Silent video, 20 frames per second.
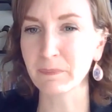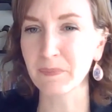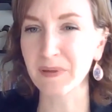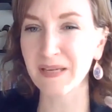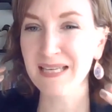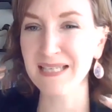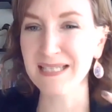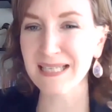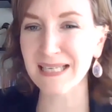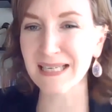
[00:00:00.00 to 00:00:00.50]

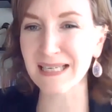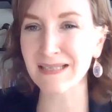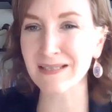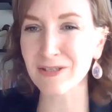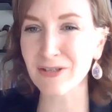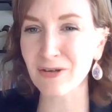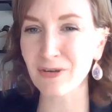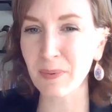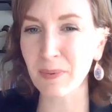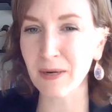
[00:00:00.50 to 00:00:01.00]
Because it
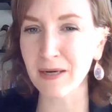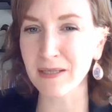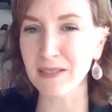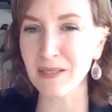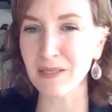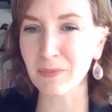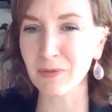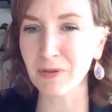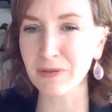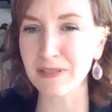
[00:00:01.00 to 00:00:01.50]
is so
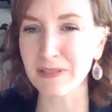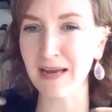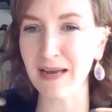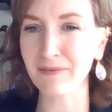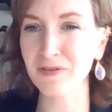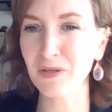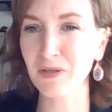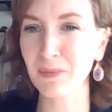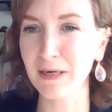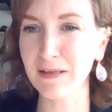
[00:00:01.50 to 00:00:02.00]
possible to have
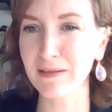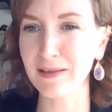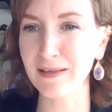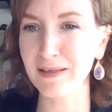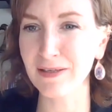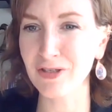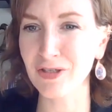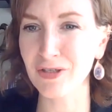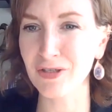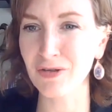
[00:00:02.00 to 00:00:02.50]
so many
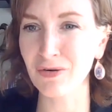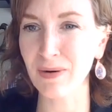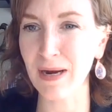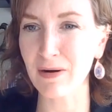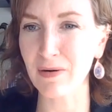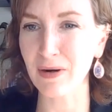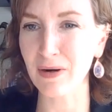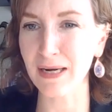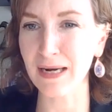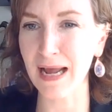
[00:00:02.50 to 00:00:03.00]
things just
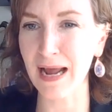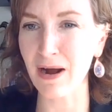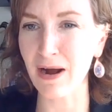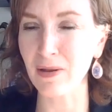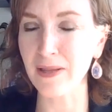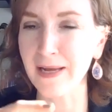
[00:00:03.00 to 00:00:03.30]
crowded out.